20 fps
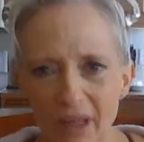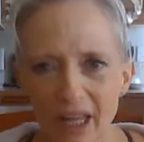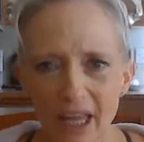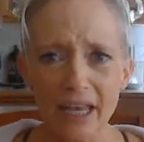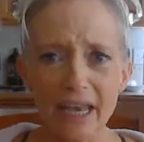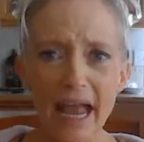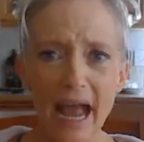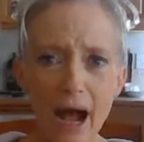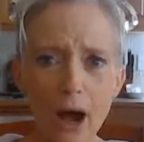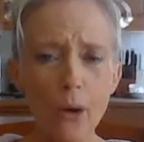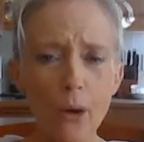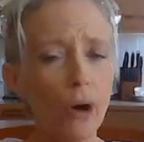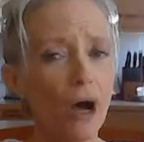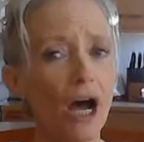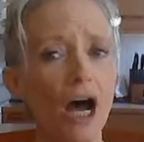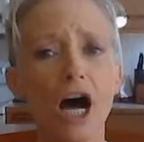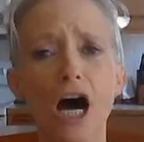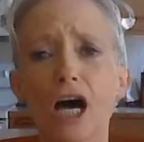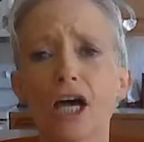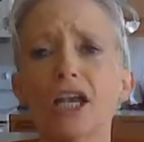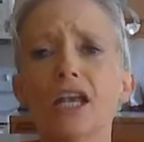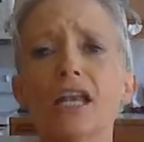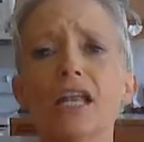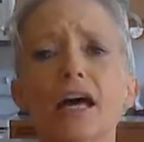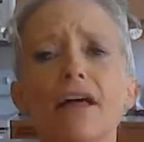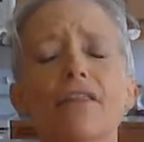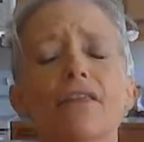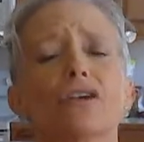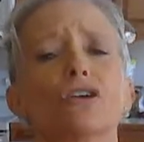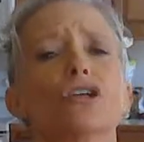Now,
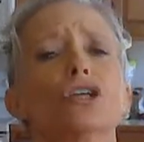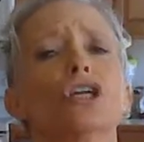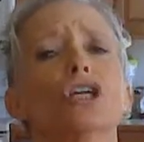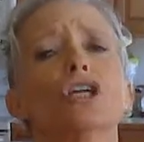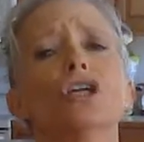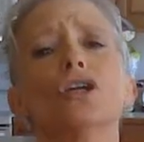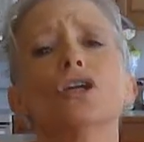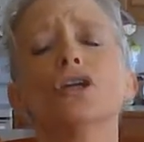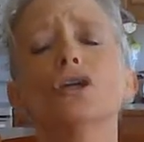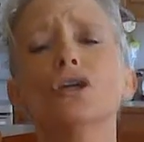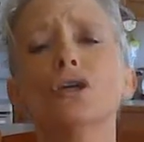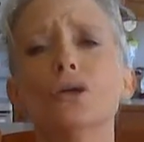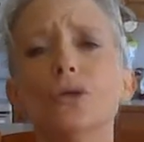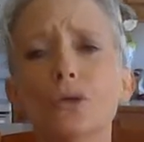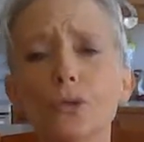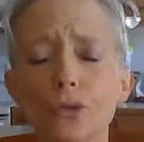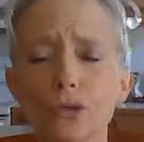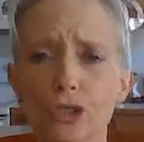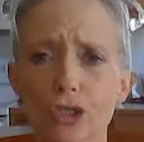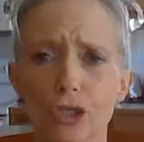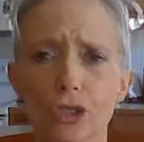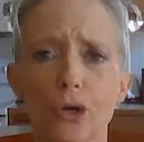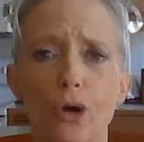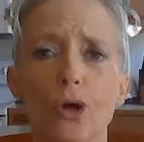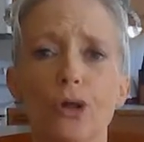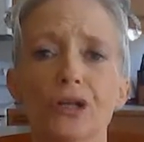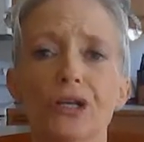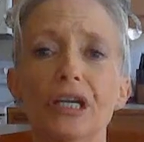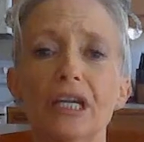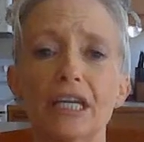another huge
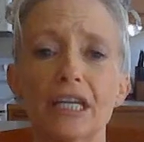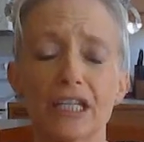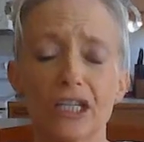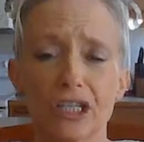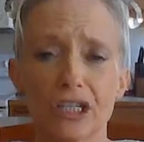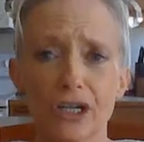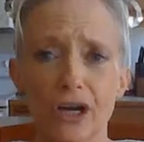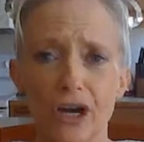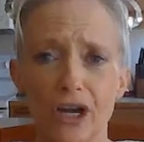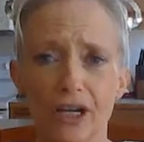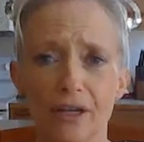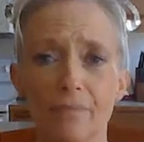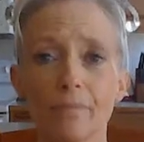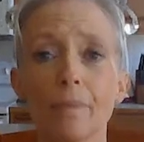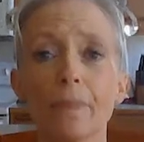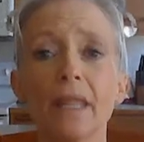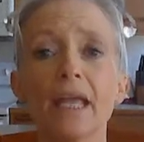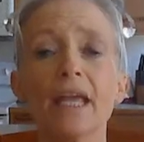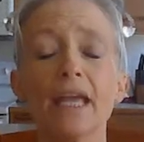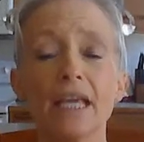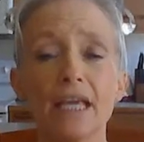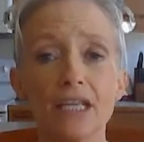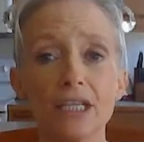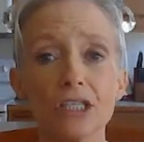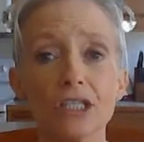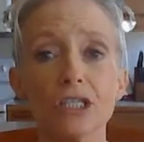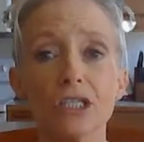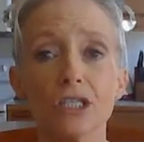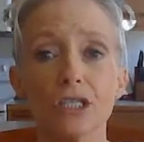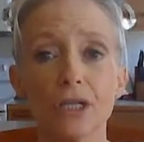goal in kindergarten
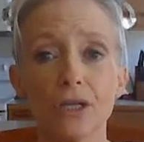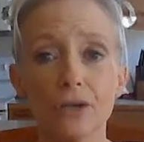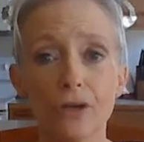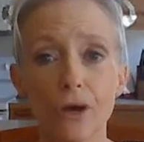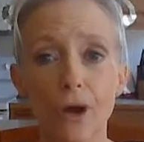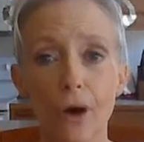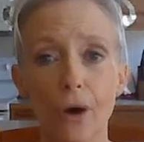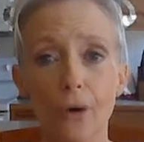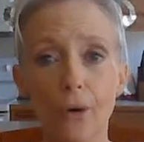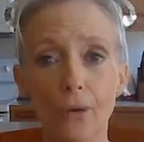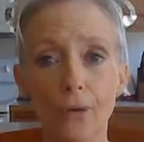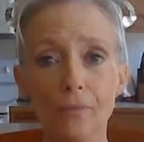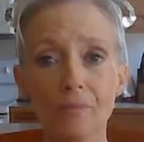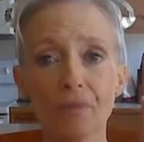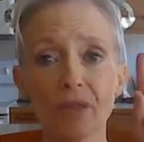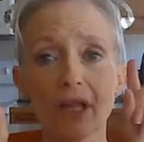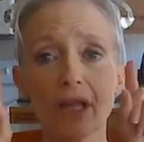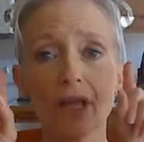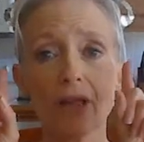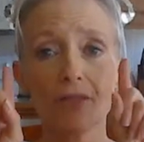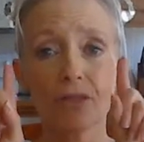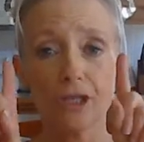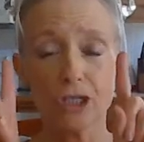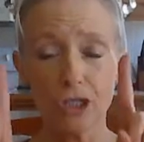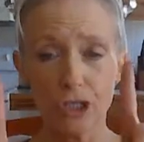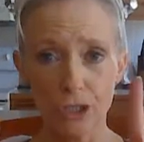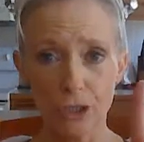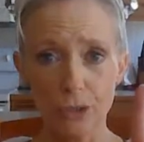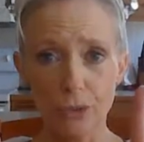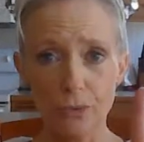is to know the
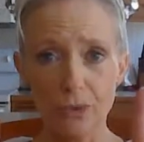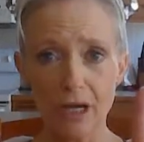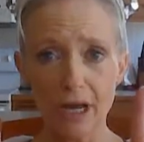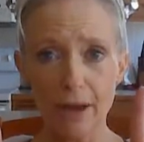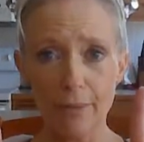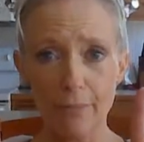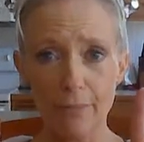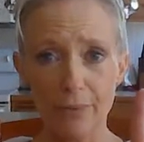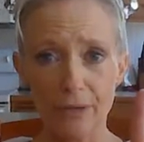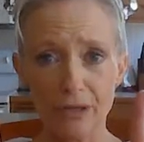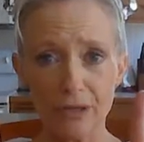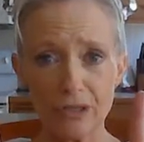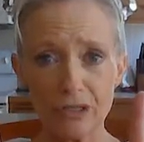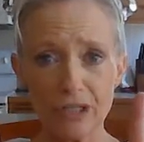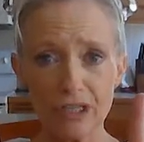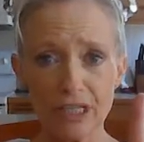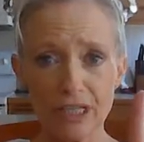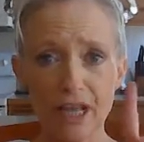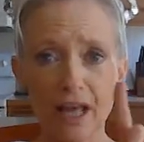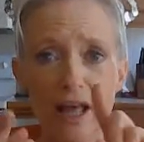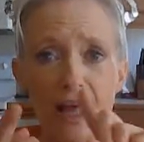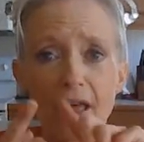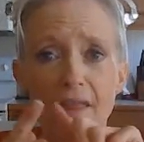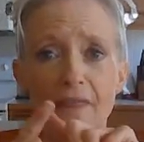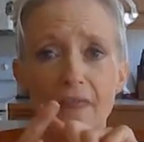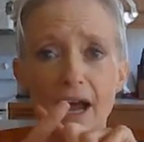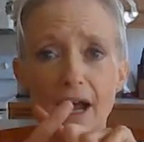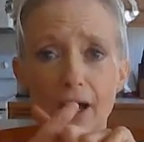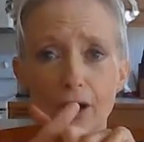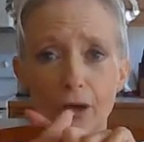two numbers
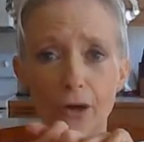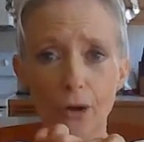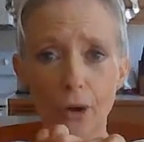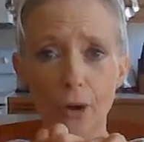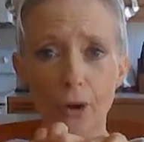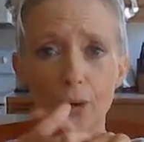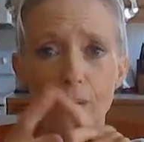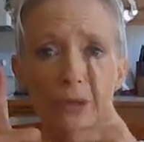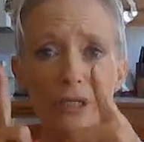that go